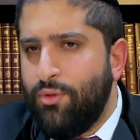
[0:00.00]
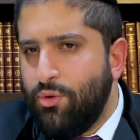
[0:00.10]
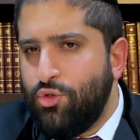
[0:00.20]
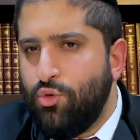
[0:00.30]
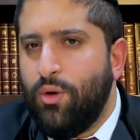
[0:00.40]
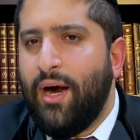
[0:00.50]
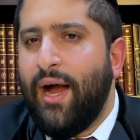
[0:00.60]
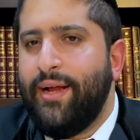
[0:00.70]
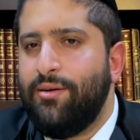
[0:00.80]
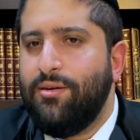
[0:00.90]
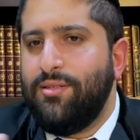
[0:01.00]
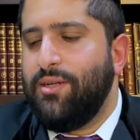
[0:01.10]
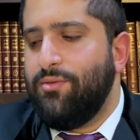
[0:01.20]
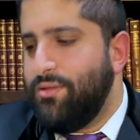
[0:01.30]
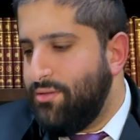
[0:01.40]
those who hide her
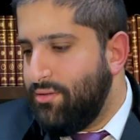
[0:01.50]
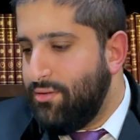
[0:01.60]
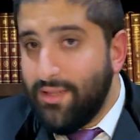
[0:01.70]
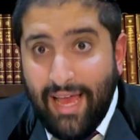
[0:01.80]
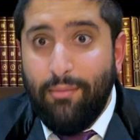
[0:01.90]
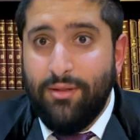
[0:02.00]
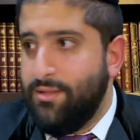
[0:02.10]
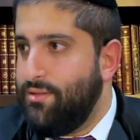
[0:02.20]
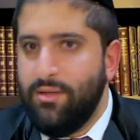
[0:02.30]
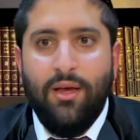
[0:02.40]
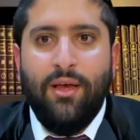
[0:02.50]
secrets. The Kabbalists.